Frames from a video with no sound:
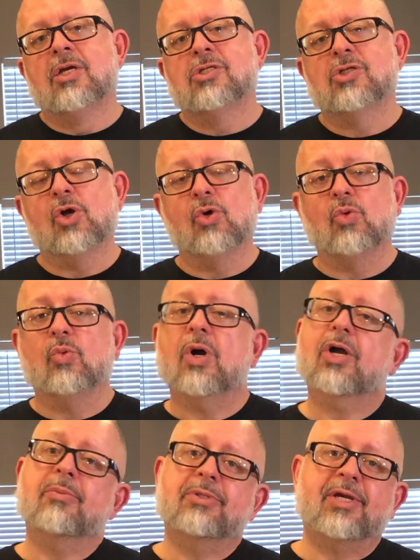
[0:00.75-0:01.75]
So
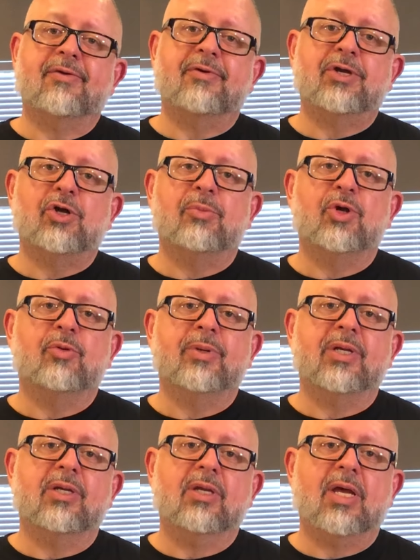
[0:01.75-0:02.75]
welcome to Never a Dull
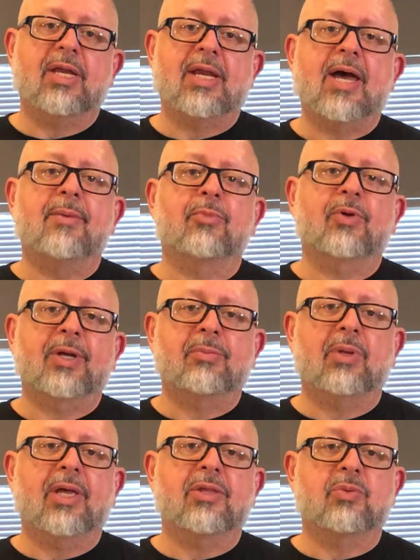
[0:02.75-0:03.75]
Moment, and I'm Greg
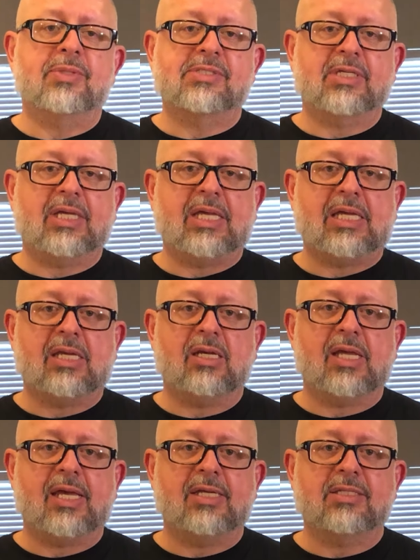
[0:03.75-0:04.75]
Blythe once
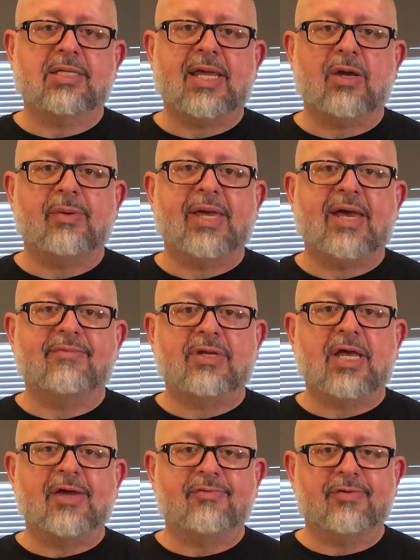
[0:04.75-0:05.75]
again, and today we have a
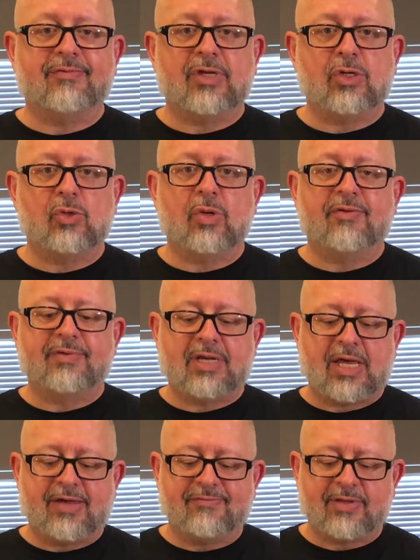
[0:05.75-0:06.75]
knife review of a
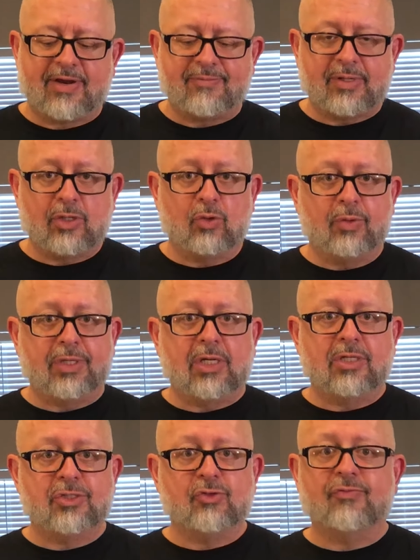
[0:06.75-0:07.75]
knife that I've been holding
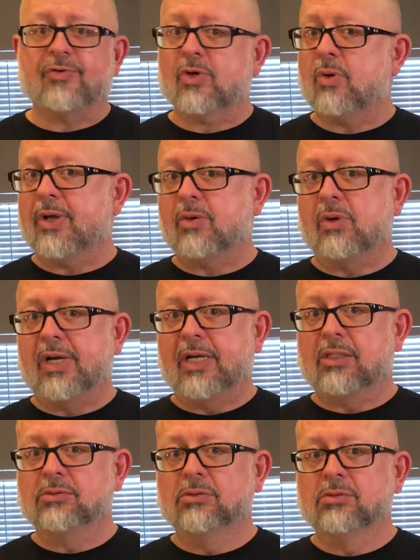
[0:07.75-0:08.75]
on to for quite a while.